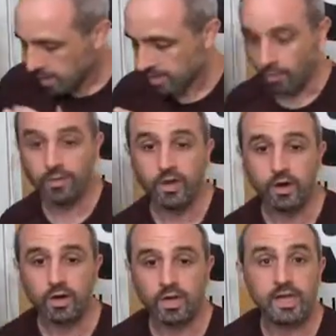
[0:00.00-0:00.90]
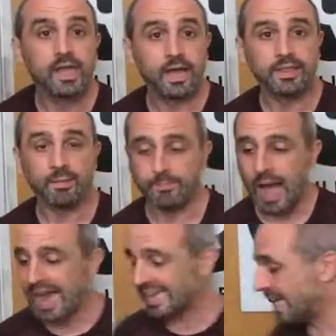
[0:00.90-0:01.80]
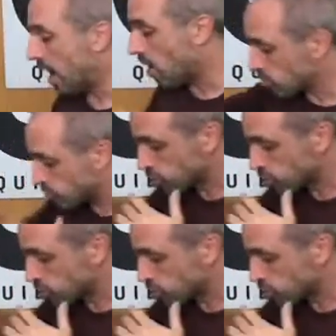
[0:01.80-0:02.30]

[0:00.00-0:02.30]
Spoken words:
throwing the hook, and then I'm backing out